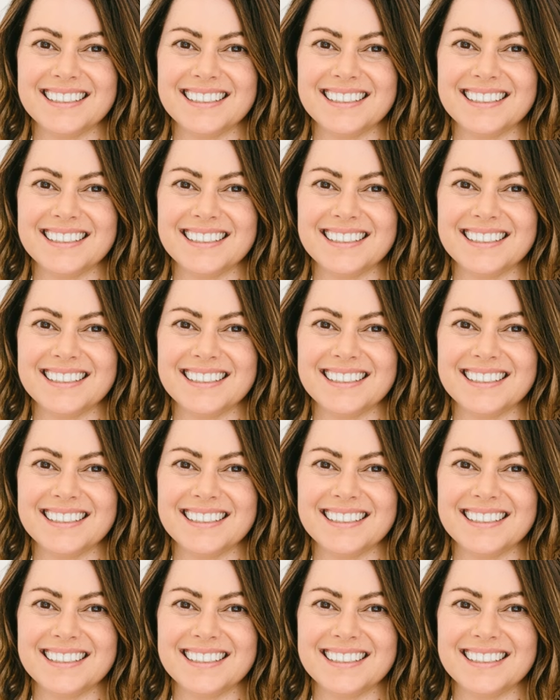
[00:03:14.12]

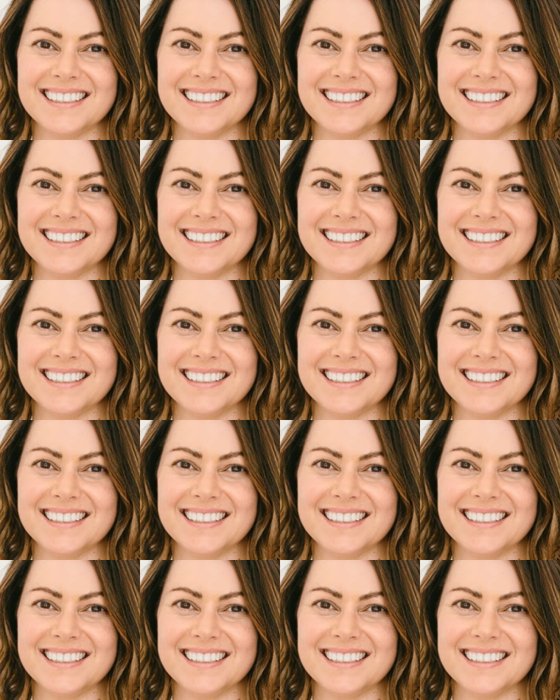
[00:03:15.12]

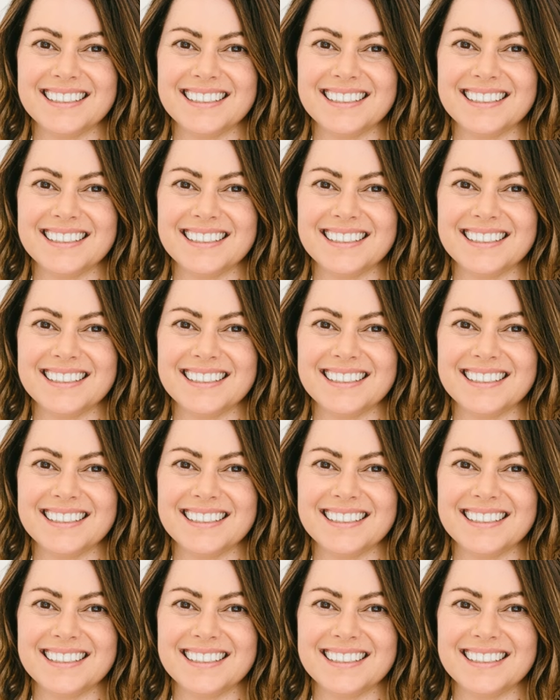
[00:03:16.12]

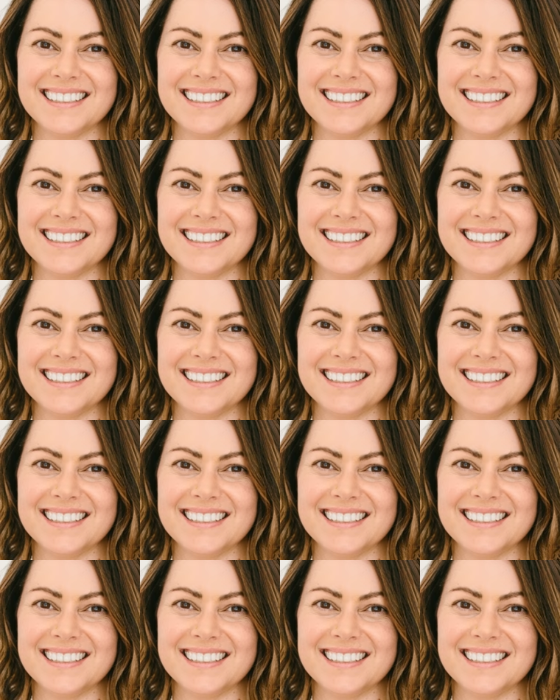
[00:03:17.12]

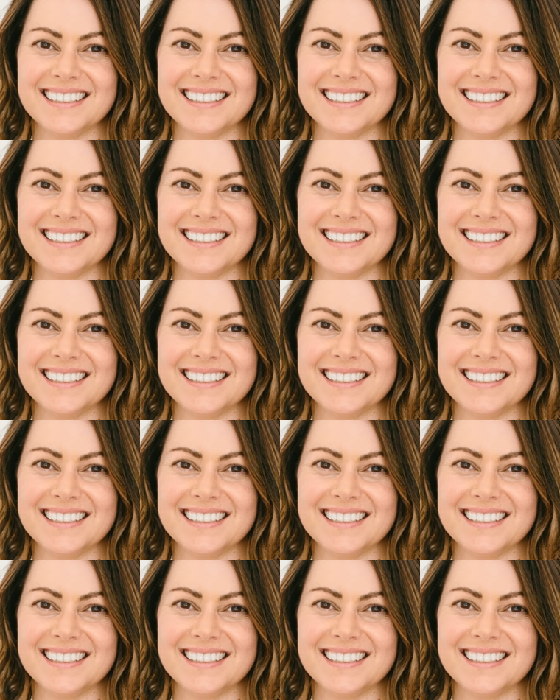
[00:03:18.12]
This is a still picture; no speech is visible.